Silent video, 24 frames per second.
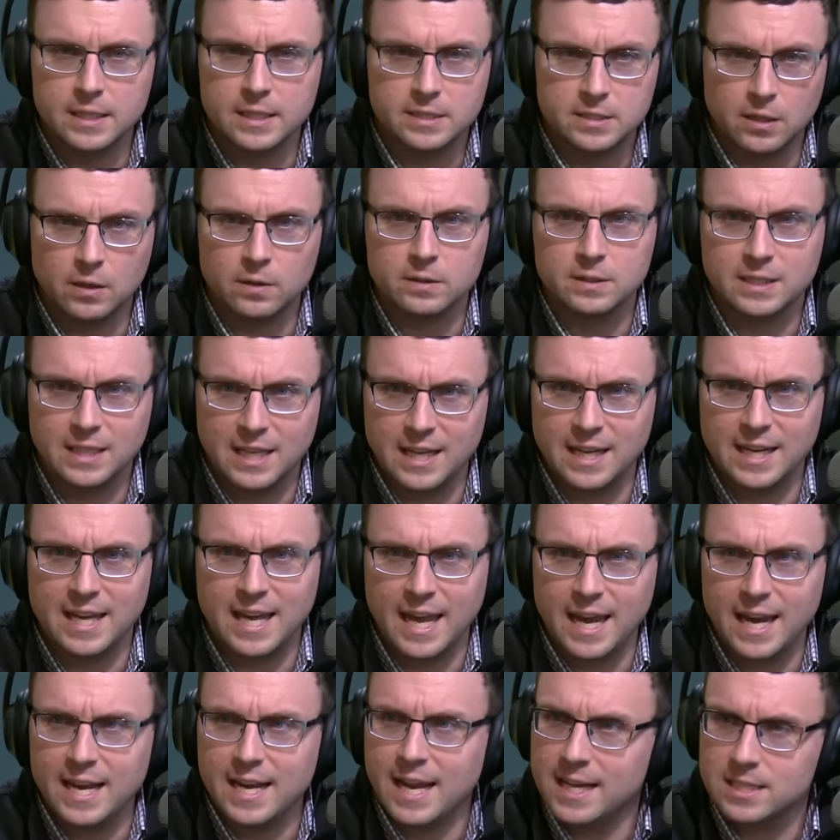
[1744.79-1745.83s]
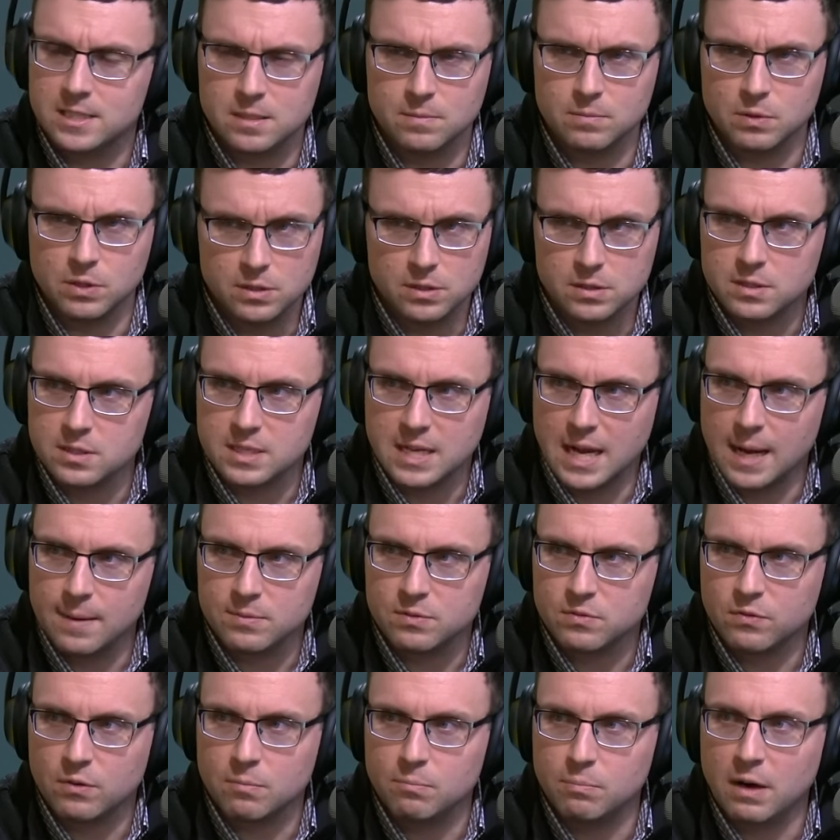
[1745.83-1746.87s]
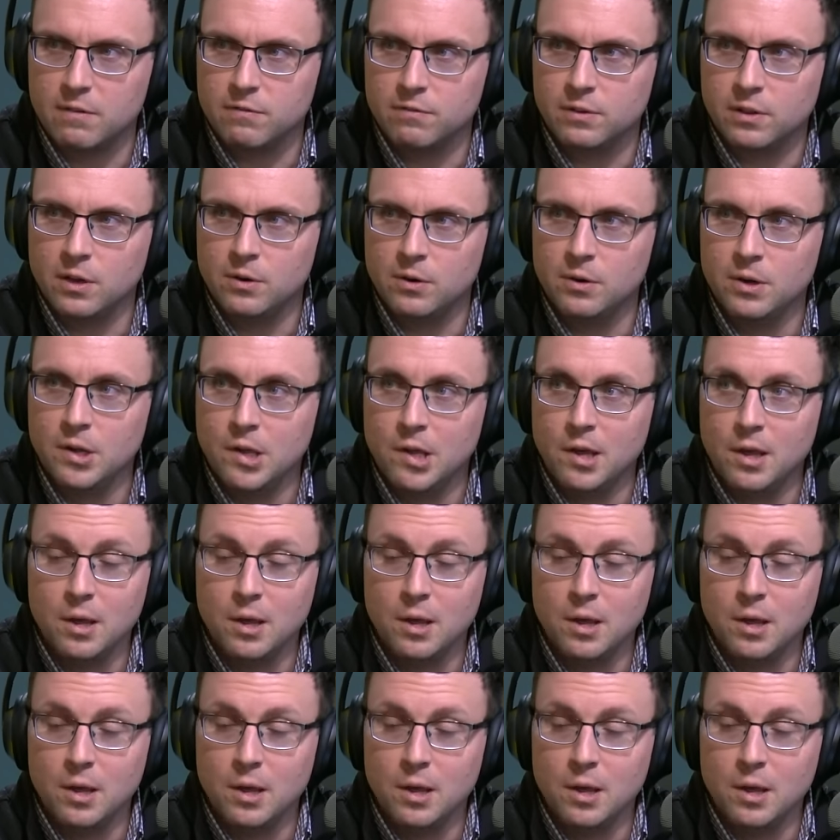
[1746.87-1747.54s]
Dalton Kincaid had some good snaps for Buffalo.